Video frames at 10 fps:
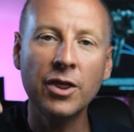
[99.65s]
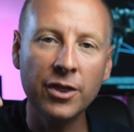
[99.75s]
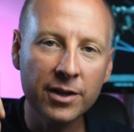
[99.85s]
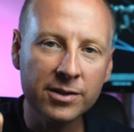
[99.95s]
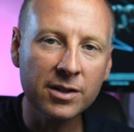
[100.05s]

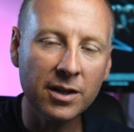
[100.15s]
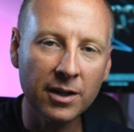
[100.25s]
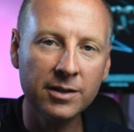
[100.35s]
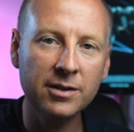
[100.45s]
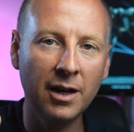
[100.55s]
This
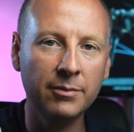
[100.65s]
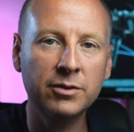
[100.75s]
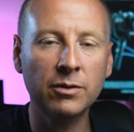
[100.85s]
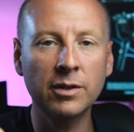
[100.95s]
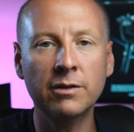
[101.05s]
is
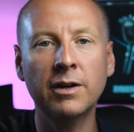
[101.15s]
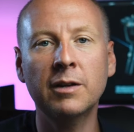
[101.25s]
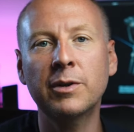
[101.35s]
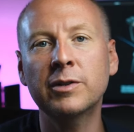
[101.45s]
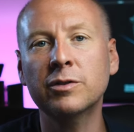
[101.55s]
absolutely
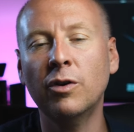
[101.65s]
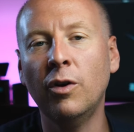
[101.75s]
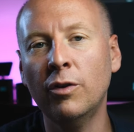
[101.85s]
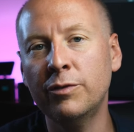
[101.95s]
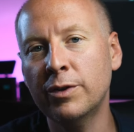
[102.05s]
great because
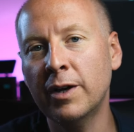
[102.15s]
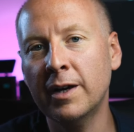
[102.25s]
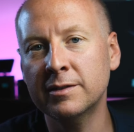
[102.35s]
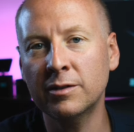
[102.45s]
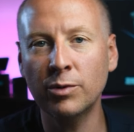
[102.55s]
all of you
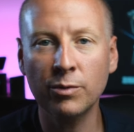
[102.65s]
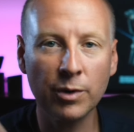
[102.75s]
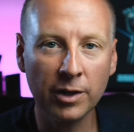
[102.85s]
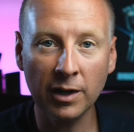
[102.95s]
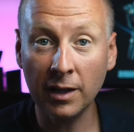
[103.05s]
guys that were
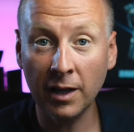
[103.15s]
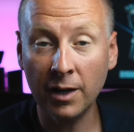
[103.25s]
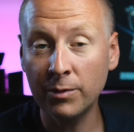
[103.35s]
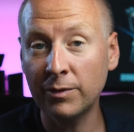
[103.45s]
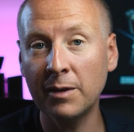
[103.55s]
working a
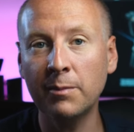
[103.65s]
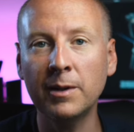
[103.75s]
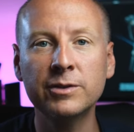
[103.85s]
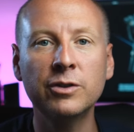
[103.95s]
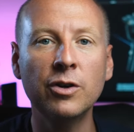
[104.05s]
lot with
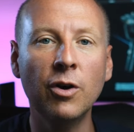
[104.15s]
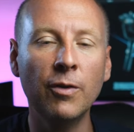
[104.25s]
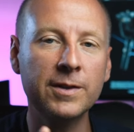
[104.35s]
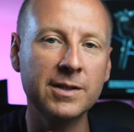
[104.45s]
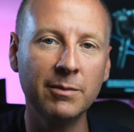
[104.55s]
gimbals, you
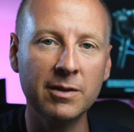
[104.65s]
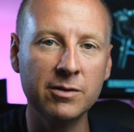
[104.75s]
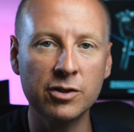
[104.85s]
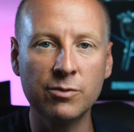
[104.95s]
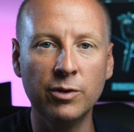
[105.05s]
know that
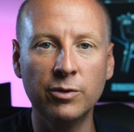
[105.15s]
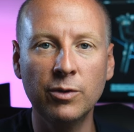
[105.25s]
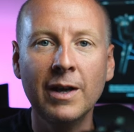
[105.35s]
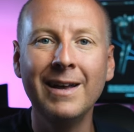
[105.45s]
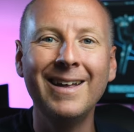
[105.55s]
sometimes you just want
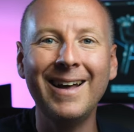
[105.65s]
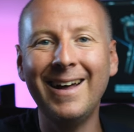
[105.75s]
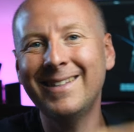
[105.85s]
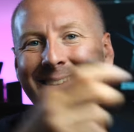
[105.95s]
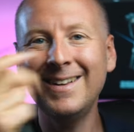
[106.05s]
to
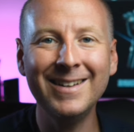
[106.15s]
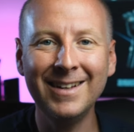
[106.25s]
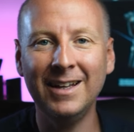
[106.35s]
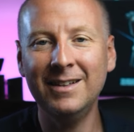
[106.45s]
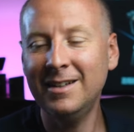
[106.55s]

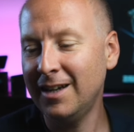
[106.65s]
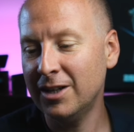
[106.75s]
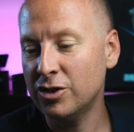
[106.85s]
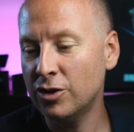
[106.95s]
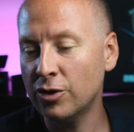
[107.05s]

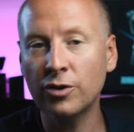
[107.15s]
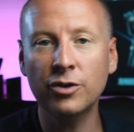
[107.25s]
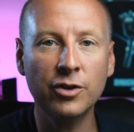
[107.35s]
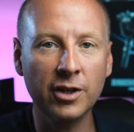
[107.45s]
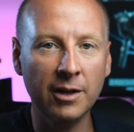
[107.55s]
detach
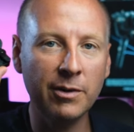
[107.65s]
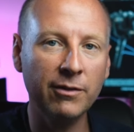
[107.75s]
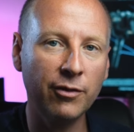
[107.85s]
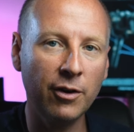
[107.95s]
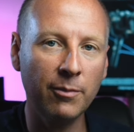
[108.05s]
your
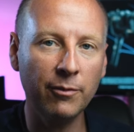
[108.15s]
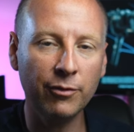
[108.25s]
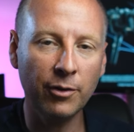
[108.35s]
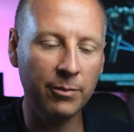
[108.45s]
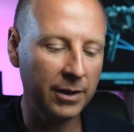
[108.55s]
camera
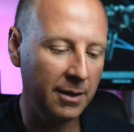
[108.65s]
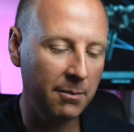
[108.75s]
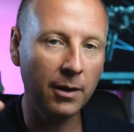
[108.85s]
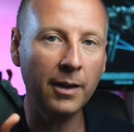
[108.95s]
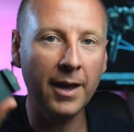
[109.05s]
from the
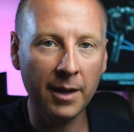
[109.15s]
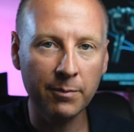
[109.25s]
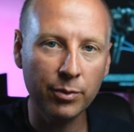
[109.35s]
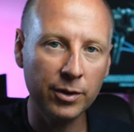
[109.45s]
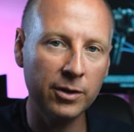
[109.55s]
gimbal
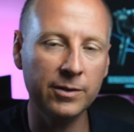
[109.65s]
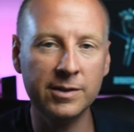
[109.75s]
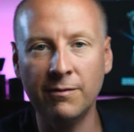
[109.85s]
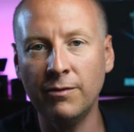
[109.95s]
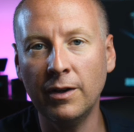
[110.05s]
and put it on
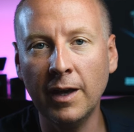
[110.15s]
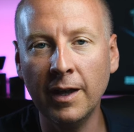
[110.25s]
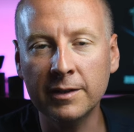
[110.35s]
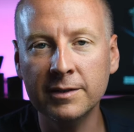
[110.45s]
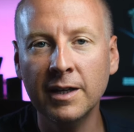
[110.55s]
something
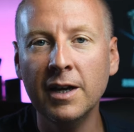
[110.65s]
else